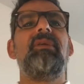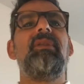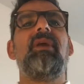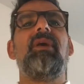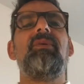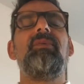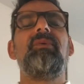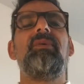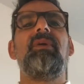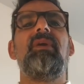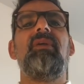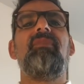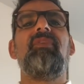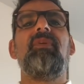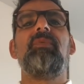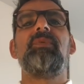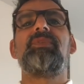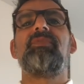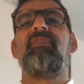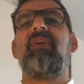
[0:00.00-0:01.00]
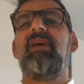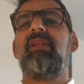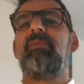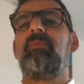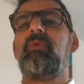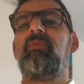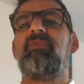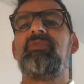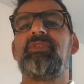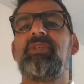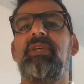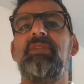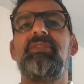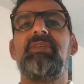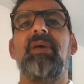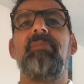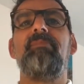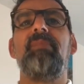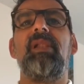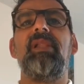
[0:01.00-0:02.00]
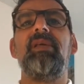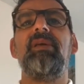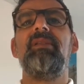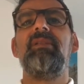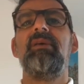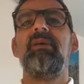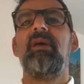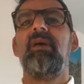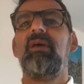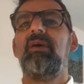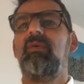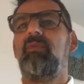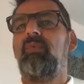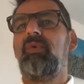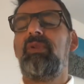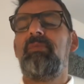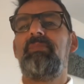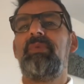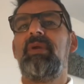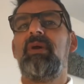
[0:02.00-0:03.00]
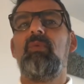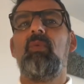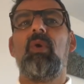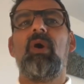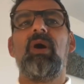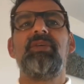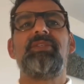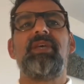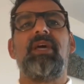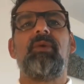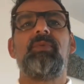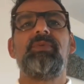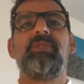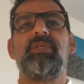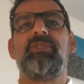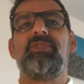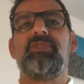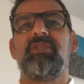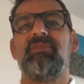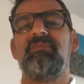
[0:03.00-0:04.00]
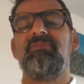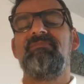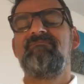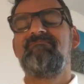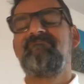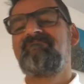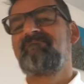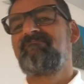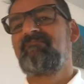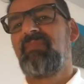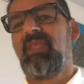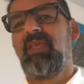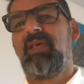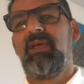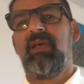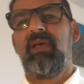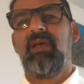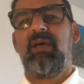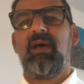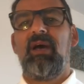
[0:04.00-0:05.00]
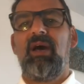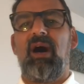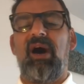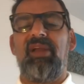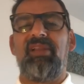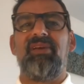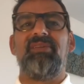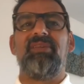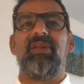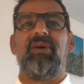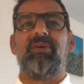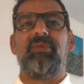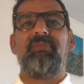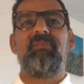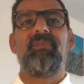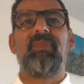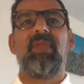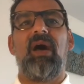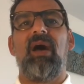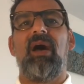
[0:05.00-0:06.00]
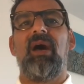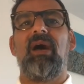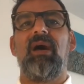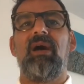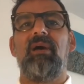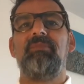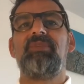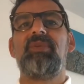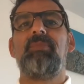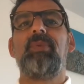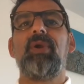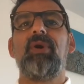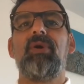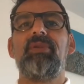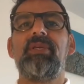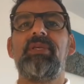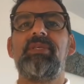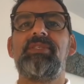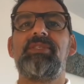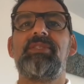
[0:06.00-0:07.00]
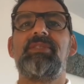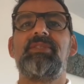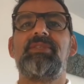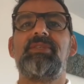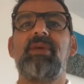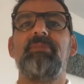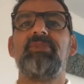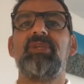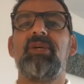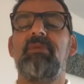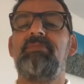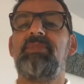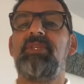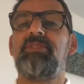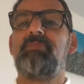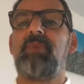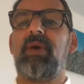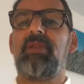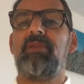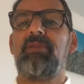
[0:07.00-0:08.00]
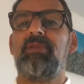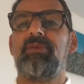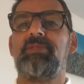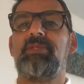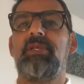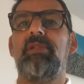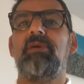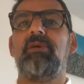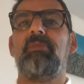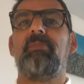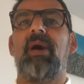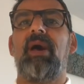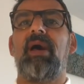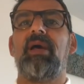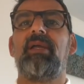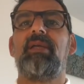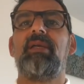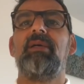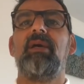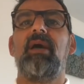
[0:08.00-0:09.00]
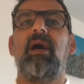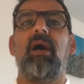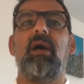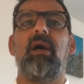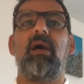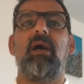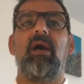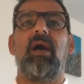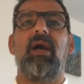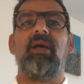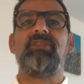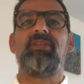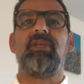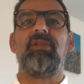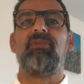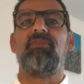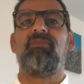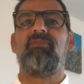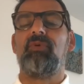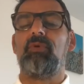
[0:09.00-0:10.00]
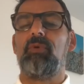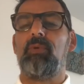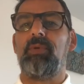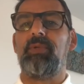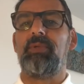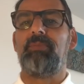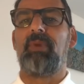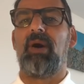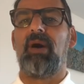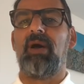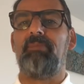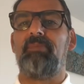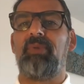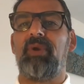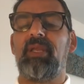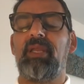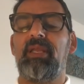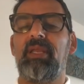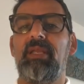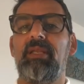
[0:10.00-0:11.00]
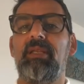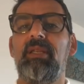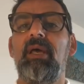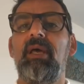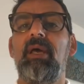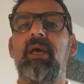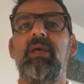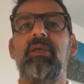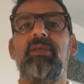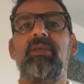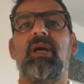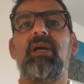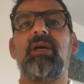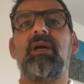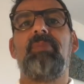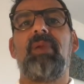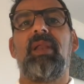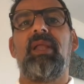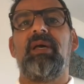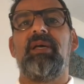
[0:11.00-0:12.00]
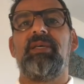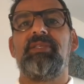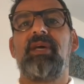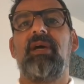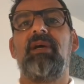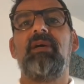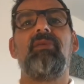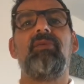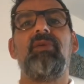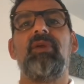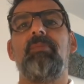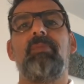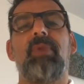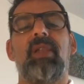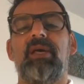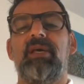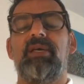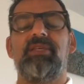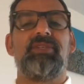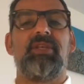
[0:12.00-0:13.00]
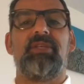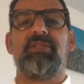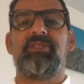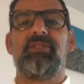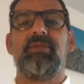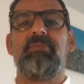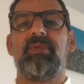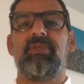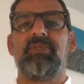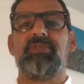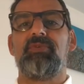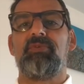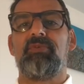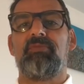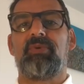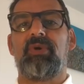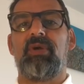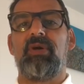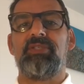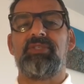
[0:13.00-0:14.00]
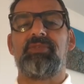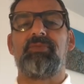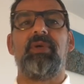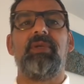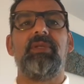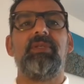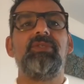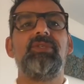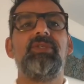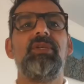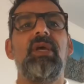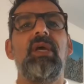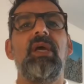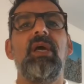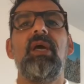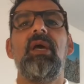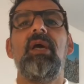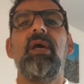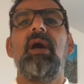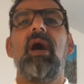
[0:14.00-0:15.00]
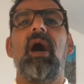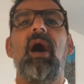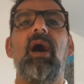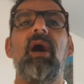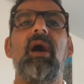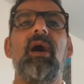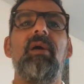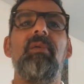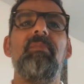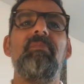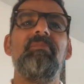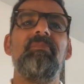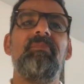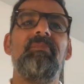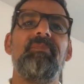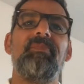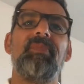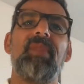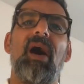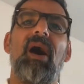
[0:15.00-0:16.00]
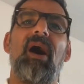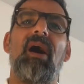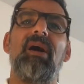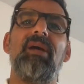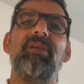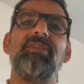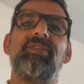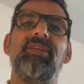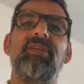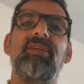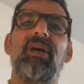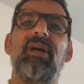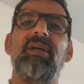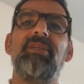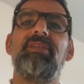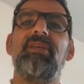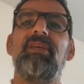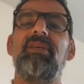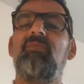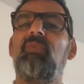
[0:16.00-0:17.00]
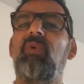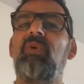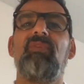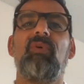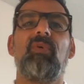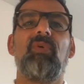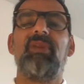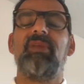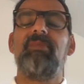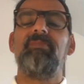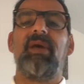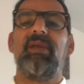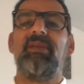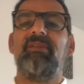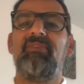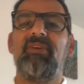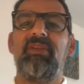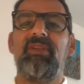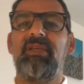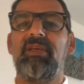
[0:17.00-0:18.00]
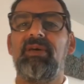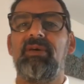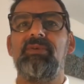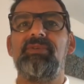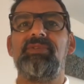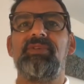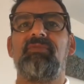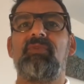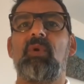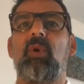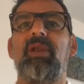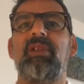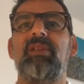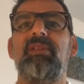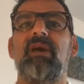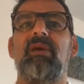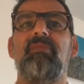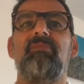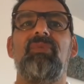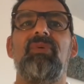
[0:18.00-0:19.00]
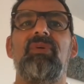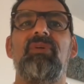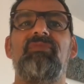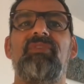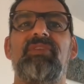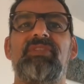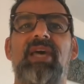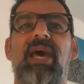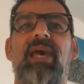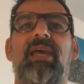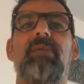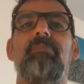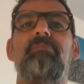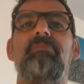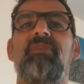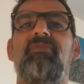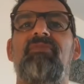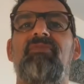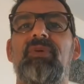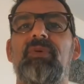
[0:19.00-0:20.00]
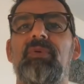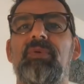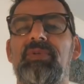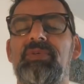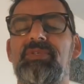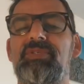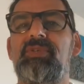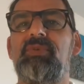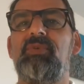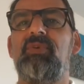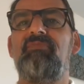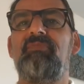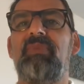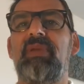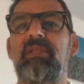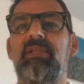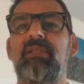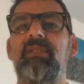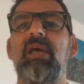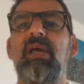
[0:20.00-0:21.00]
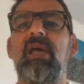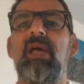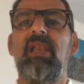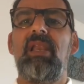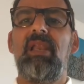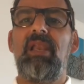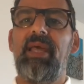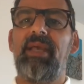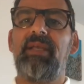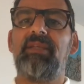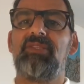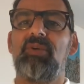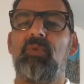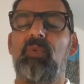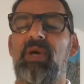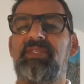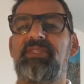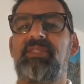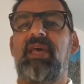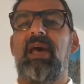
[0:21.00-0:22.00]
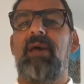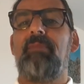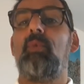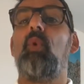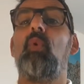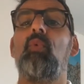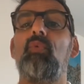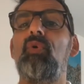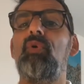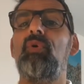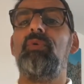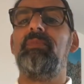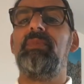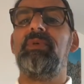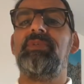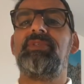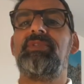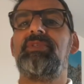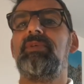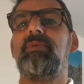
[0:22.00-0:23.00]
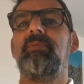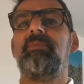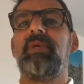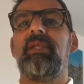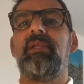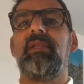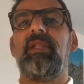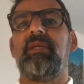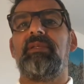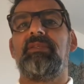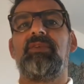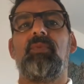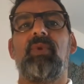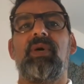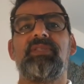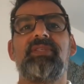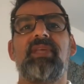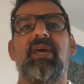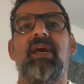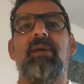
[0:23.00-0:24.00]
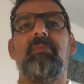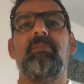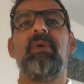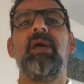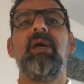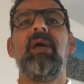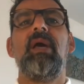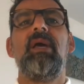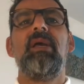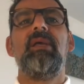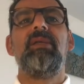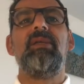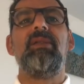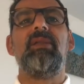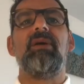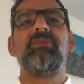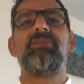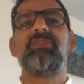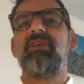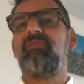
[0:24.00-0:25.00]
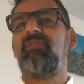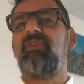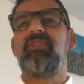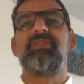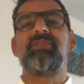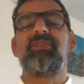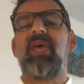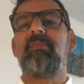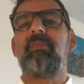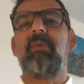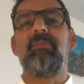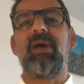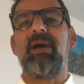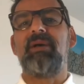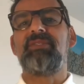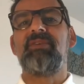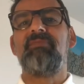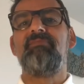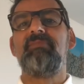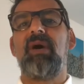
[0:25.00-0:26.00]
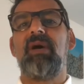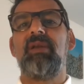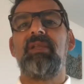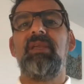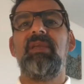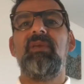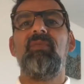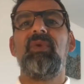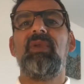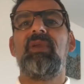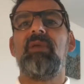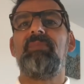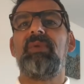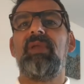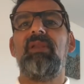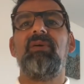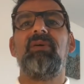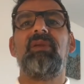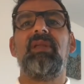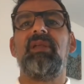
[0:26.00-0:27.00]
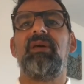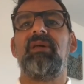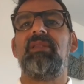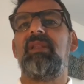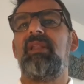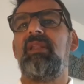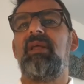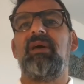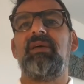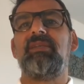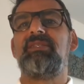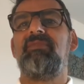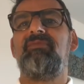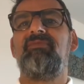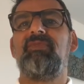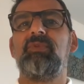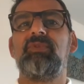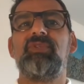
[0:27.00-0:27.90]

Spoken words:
you know, if he was available for, say, 10 million, would it be a wise acquisition? I don't know. To be honest, sometimes it's better not to look back and to look forward by bringing in younger players, hungrier players at a similar sort of price range. At Irons United, we've already made videos of quite a number of attacking midfielders who have been linked to West Ham or rumours to have been linked to West Ham. You know, so for the same amount of money, we could be looking at the likes of